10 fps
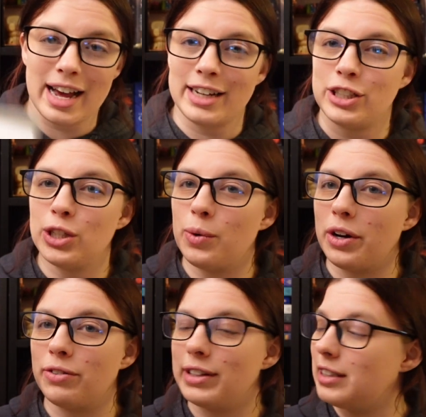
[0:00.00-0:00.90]
I do want
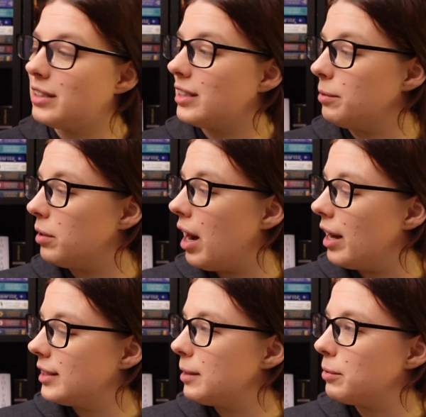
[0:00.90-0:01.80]
to read Sim
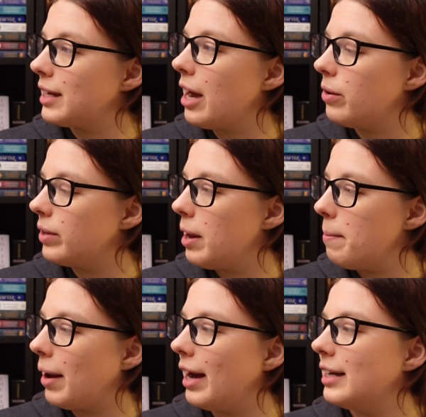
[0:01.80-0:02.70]
uh, Simmer Down
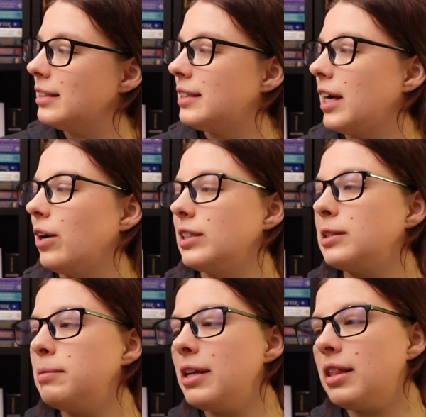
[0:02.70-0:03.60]
by Sarah
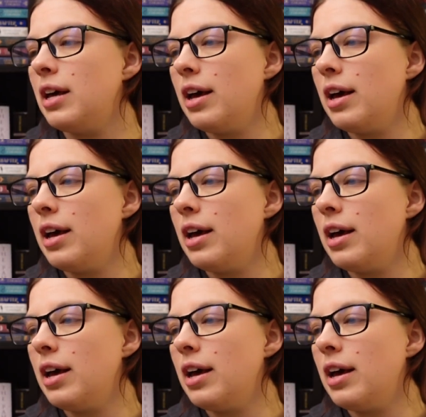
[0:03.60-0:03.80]
Smith.